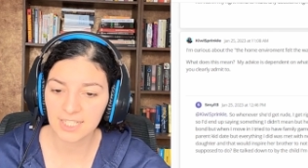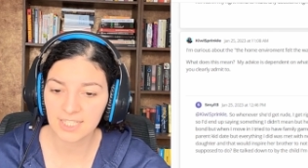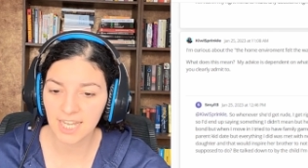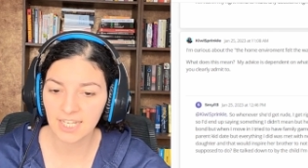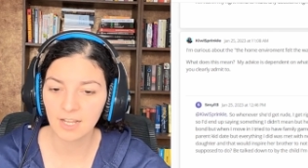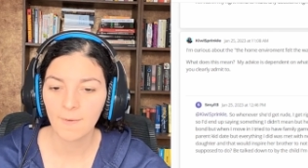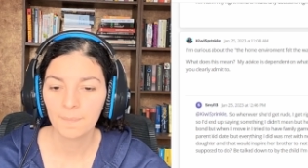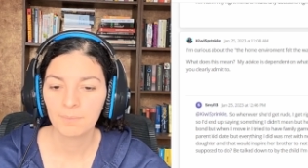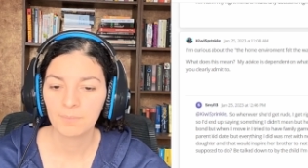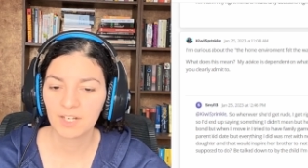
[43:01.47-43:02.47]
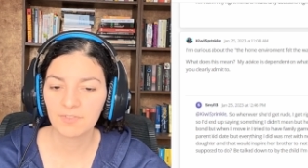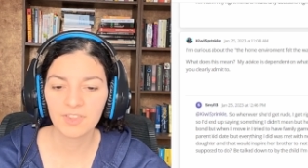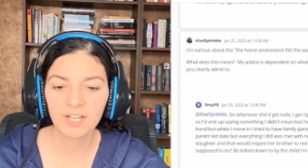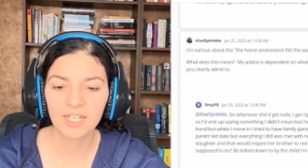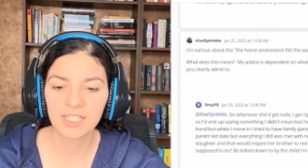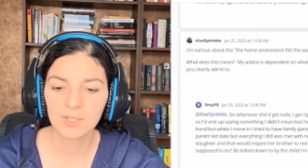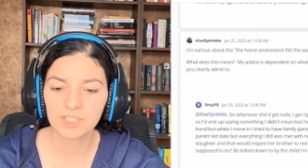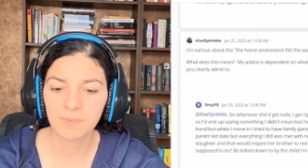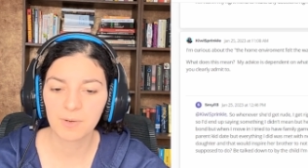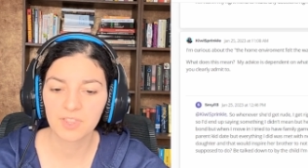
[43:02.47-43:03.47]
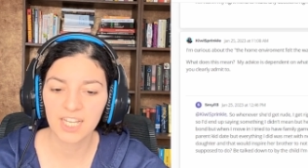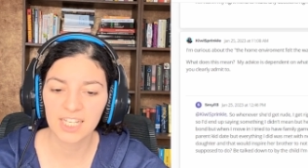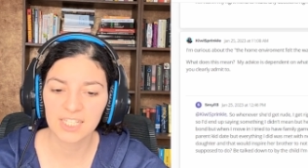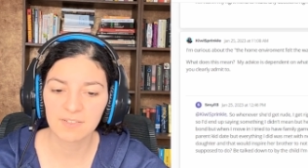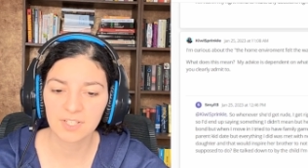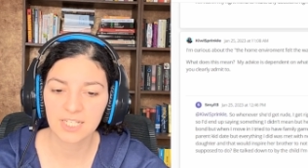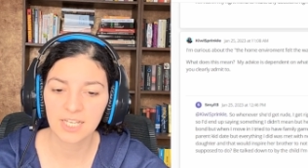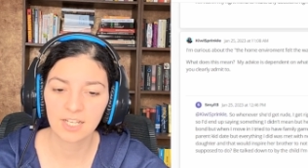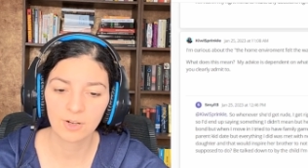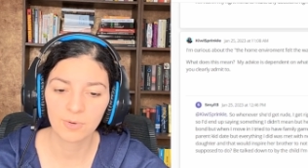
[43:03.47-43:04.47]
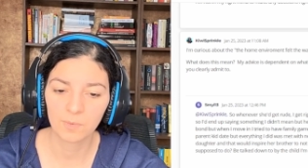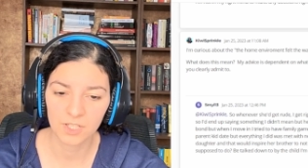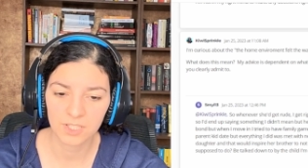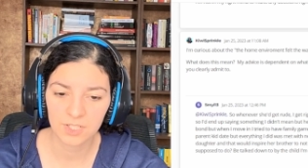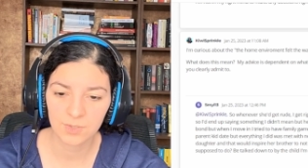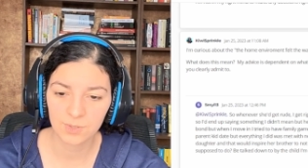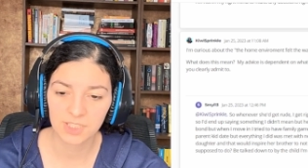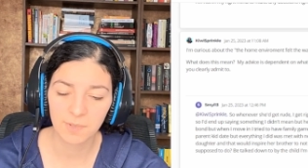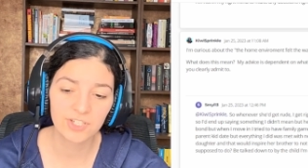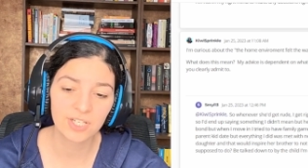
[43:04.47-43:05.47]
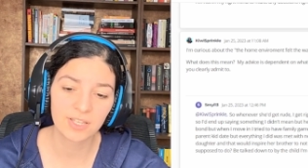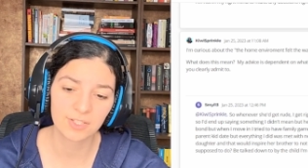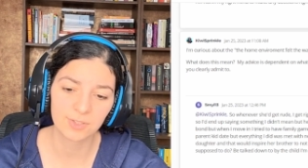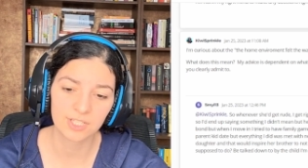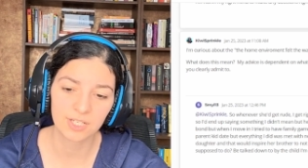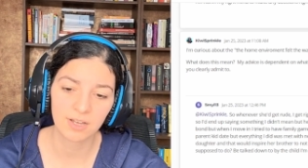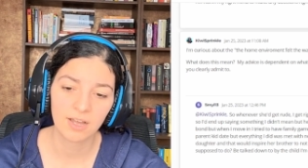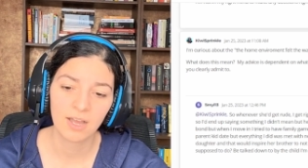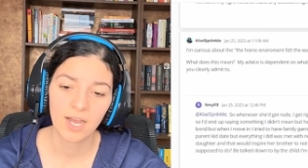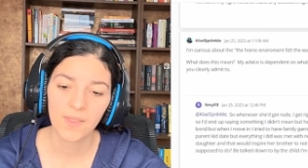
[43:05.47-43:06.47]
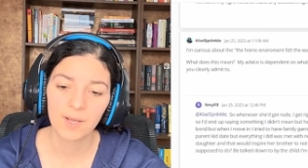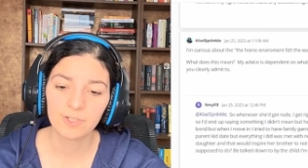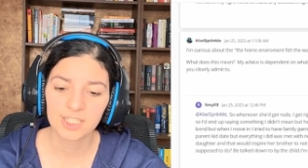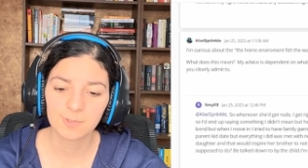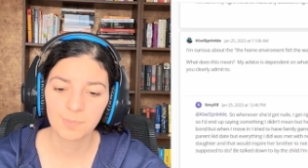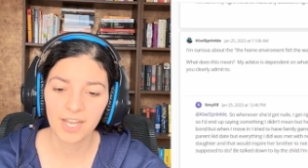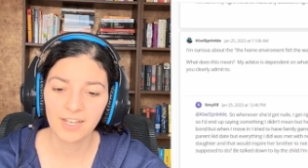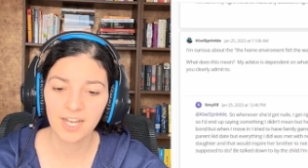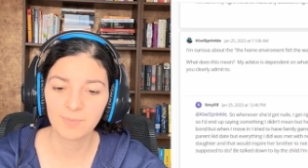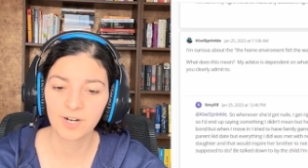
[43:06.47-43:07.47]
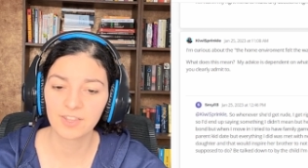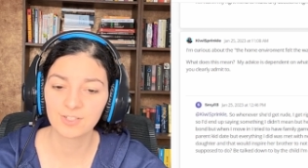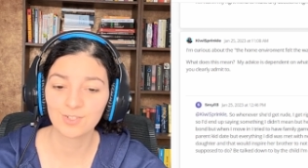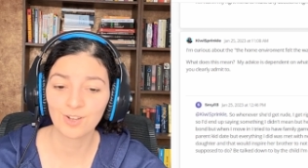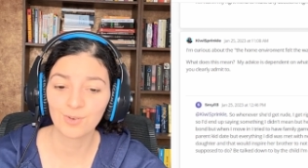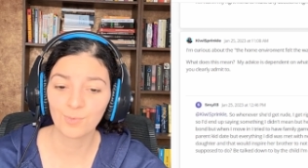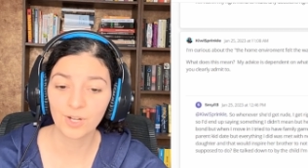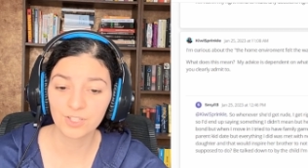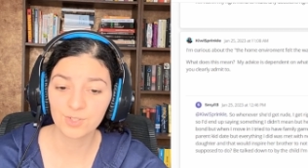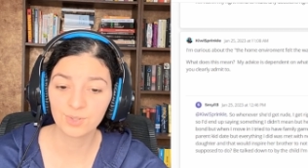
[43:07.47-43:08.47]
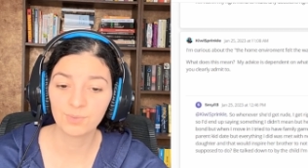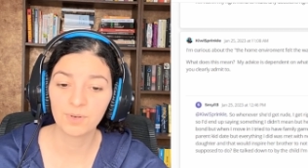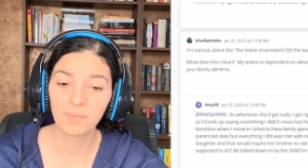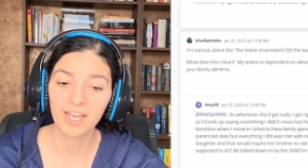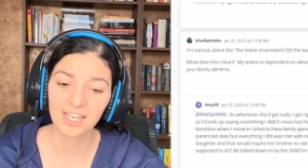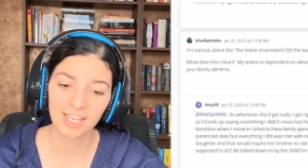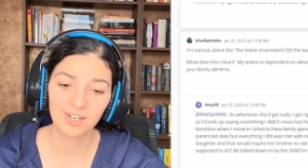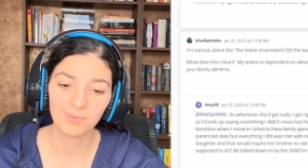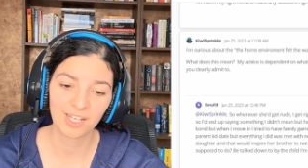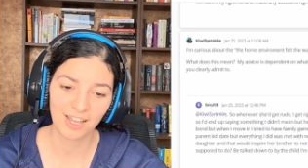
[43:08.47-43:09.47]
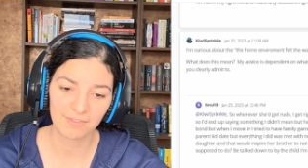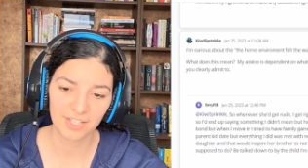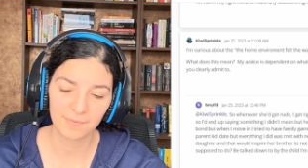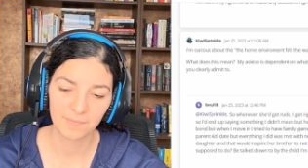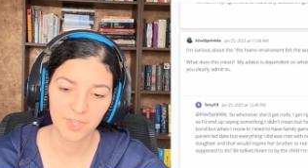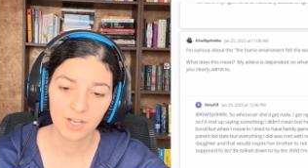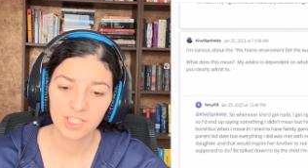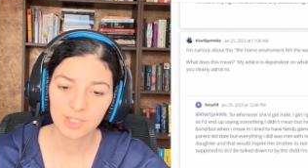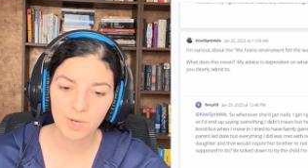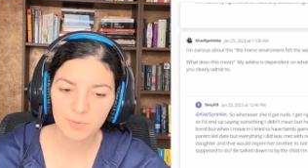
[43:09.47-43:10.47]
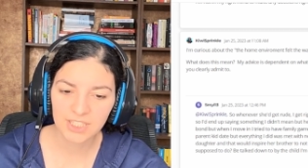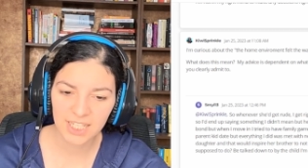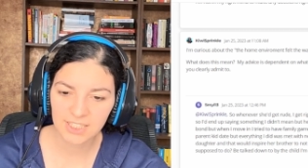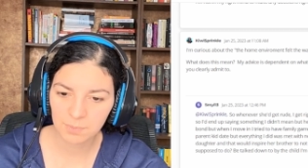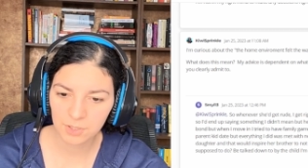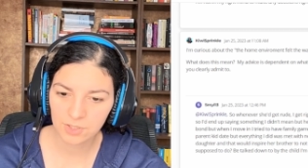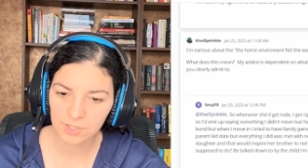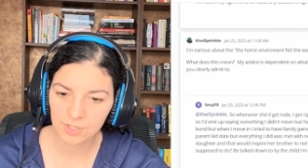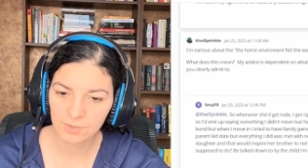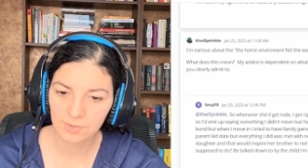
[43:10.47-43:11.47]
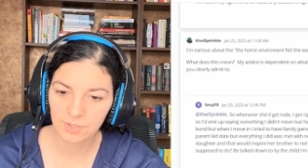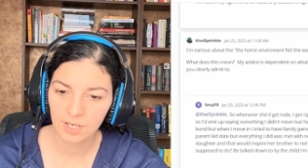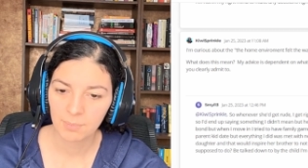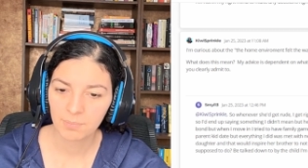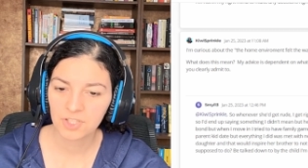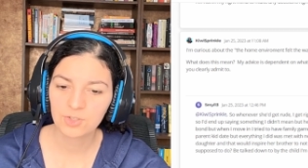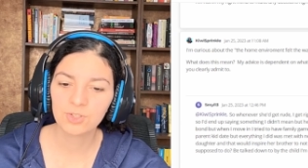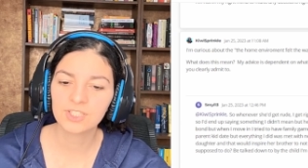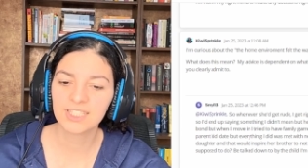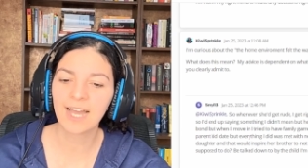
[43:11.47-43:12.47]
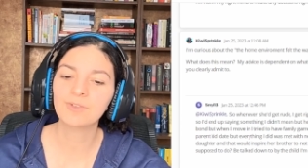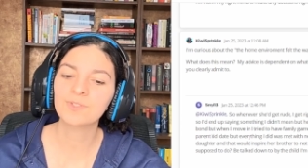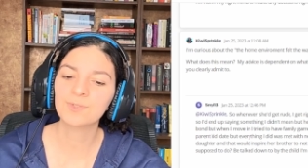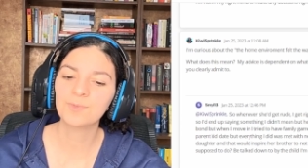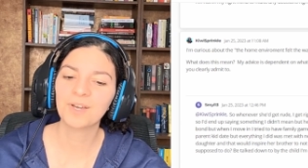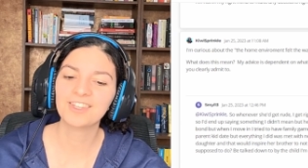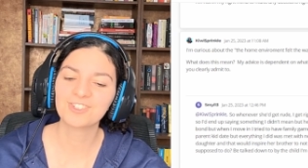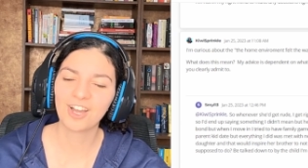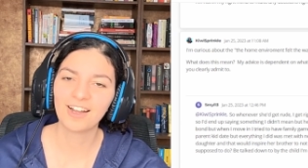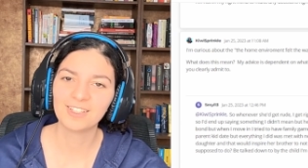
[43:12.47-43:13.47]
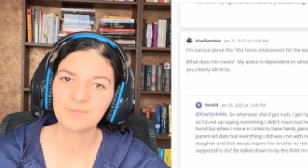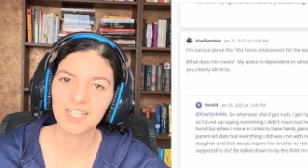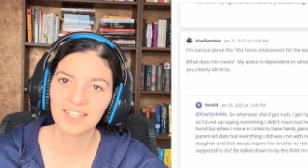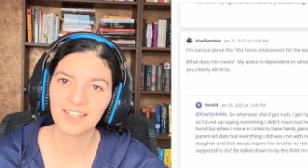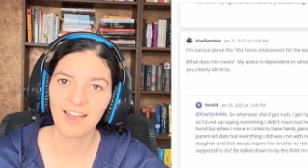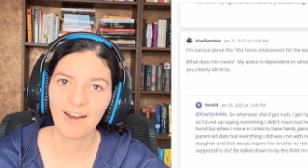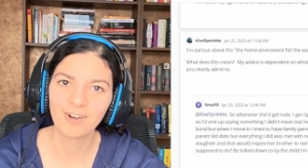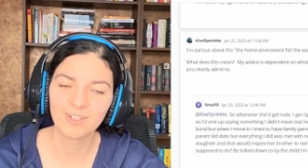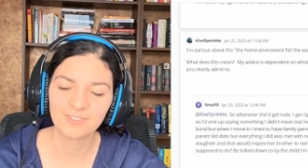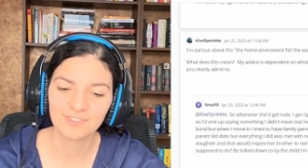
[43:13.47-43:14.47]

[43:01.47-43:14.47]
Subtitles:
date, but everything I did was met with negativity and no one wanted to, especially the daughter. And that would inspire her brother to not want to, but my kid would love it. So what was I supposed to do? Be talked down to by the child I'm taking care of?